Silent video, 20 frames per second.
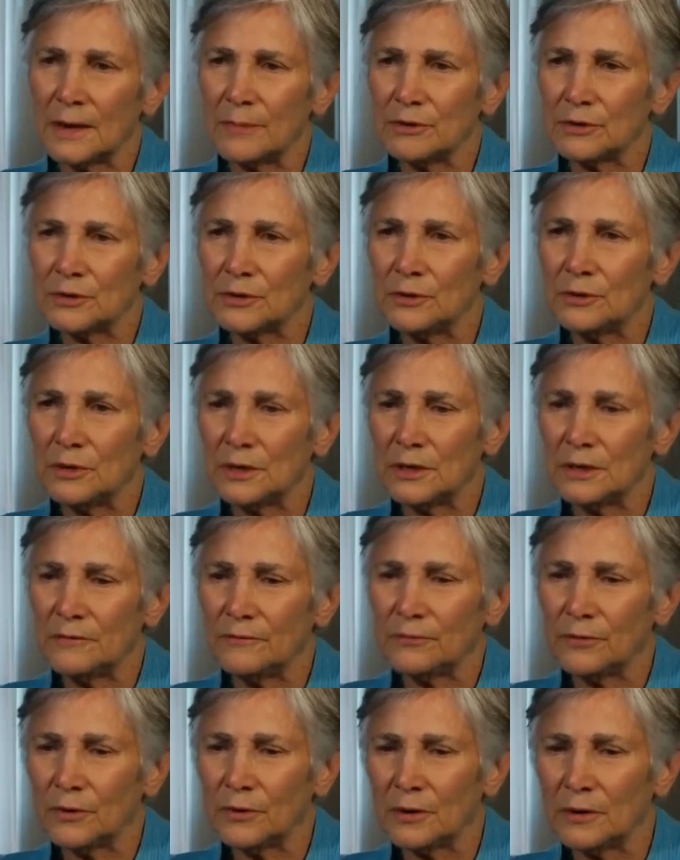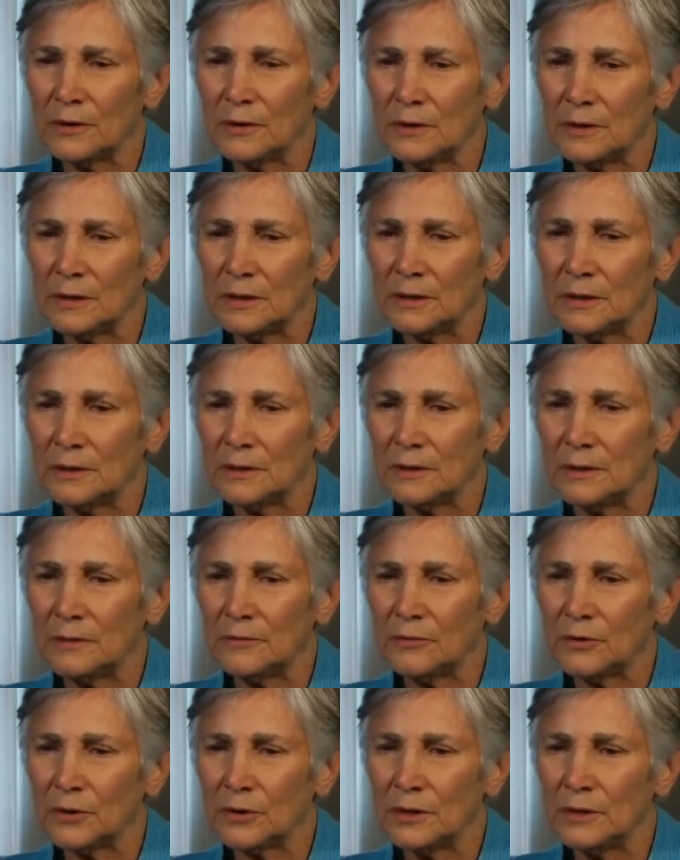opportunity for uh,
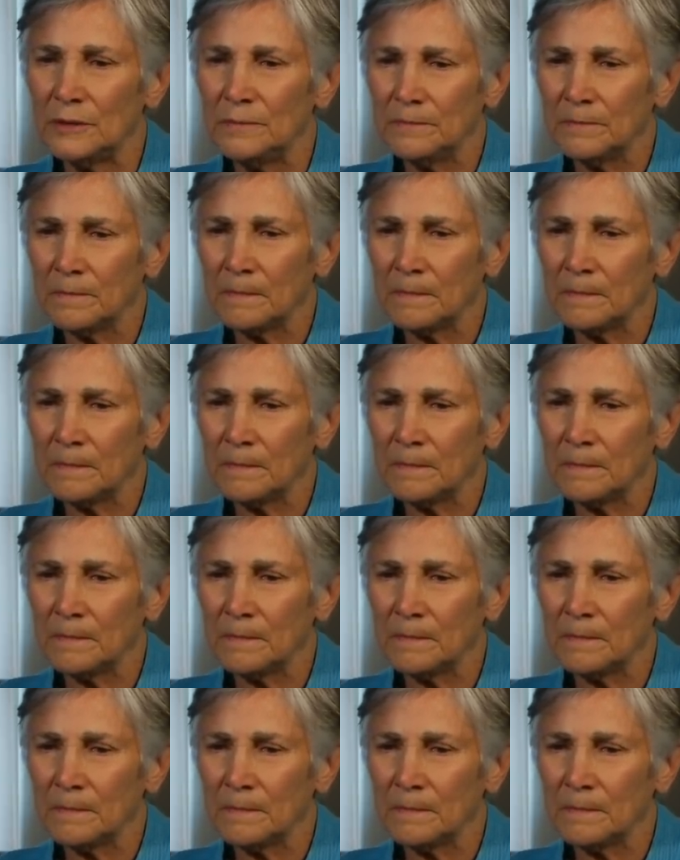a very